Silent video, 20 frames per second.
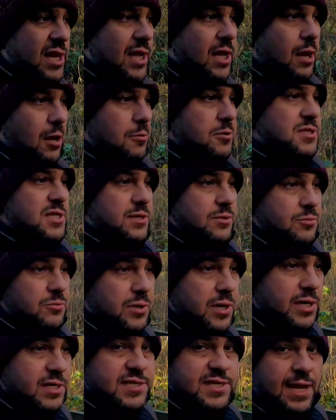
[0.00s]
close
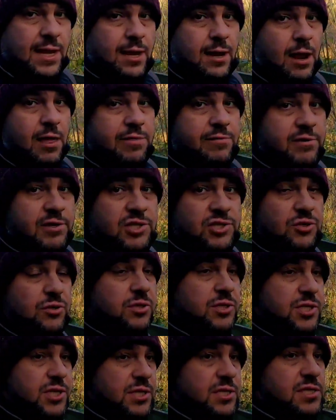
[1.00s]
to St Catherine's
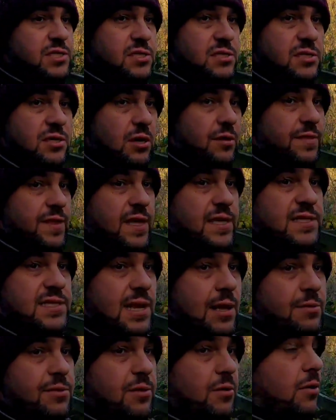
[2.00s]
Junctions on that
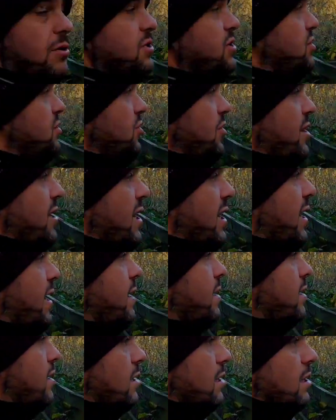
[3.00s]
South Yorkshire Joint line.
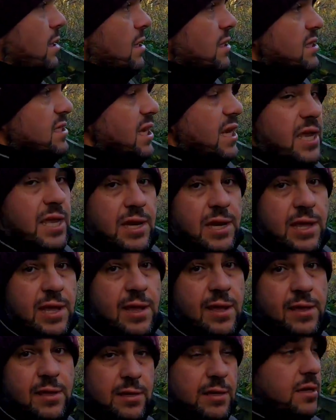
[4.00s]
So I can
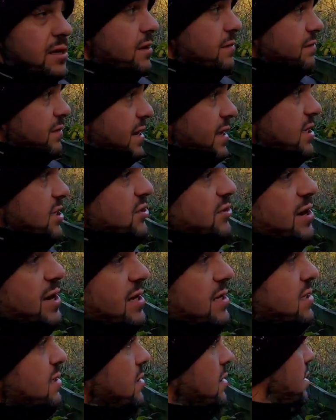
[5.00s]
hear a freight train
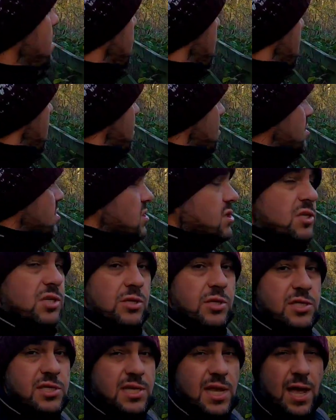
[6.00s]
just the
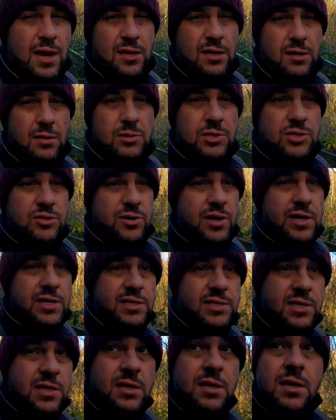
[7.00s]
other side of those
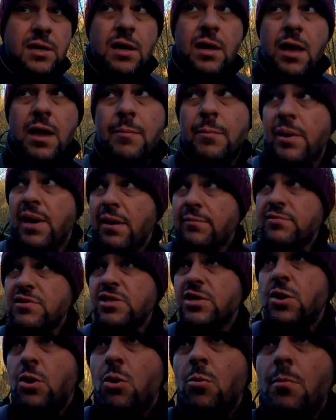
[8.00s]
trees. But I've
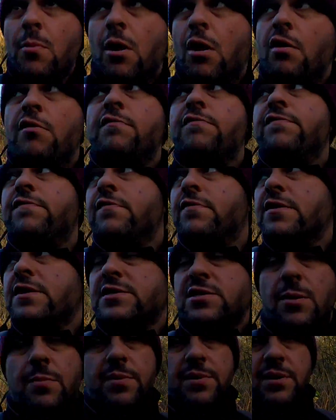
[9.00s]
just come off the top